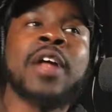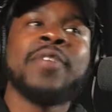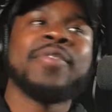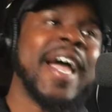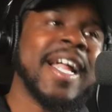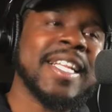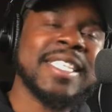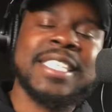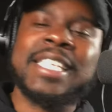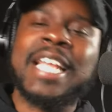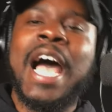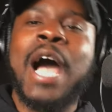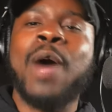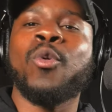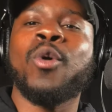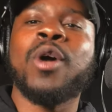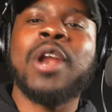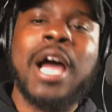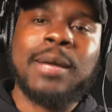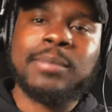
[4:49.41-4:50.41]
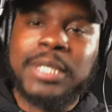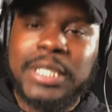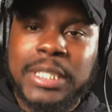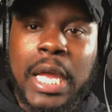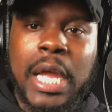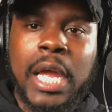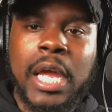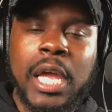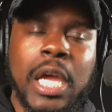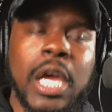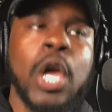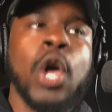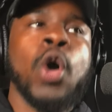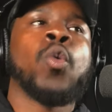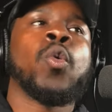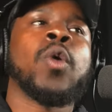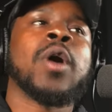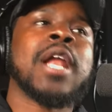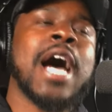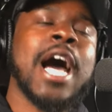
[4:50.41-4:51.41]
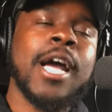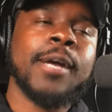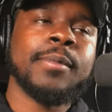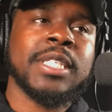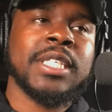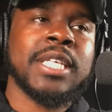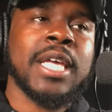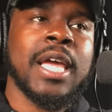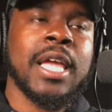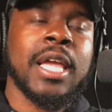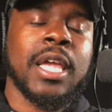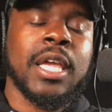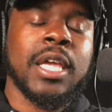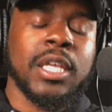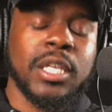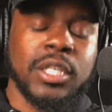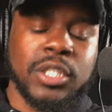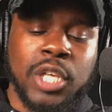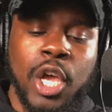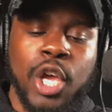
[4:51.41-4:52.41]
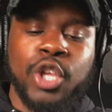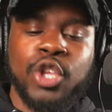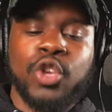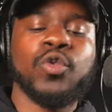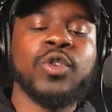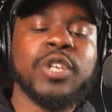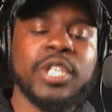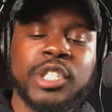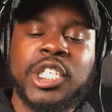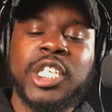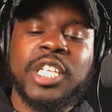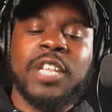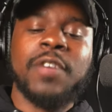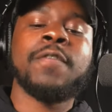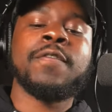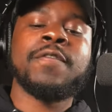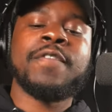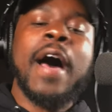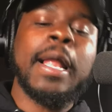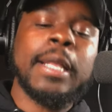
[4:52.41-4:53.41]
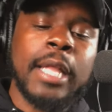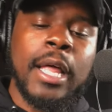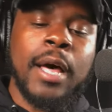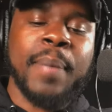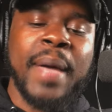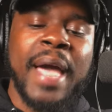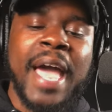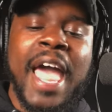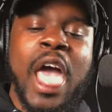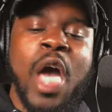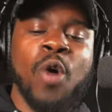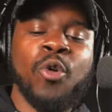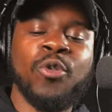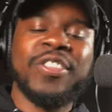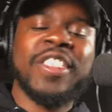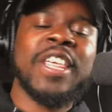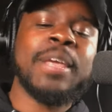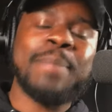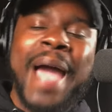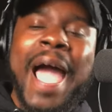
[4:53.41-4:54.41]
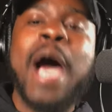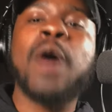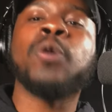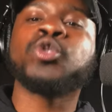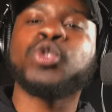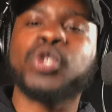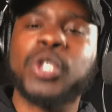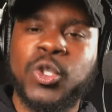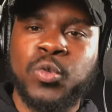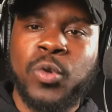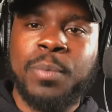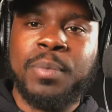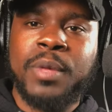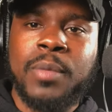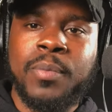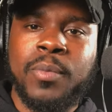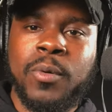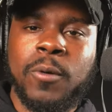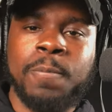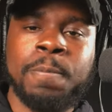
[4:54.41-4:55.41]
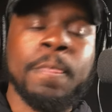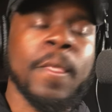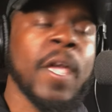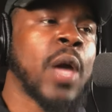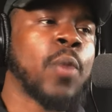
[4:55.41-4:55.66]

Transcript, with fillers: That's not what I'm saying. What I'm saying is you need to develop healthy boundaries with people.